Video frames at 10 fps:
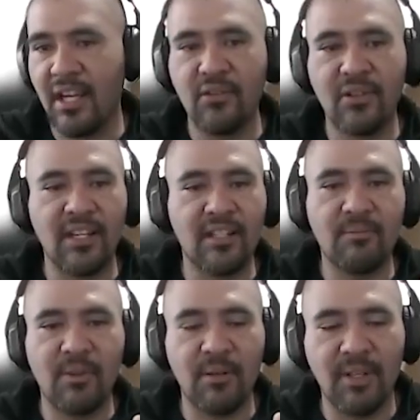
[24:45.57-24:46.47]
and you can
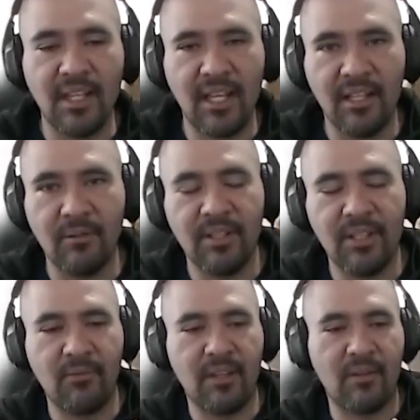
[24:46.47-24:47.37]
experiment a little bit
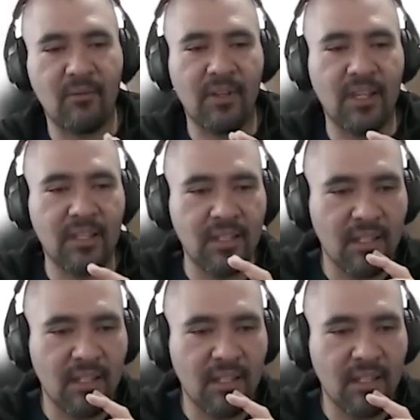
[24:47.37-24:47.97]
with it.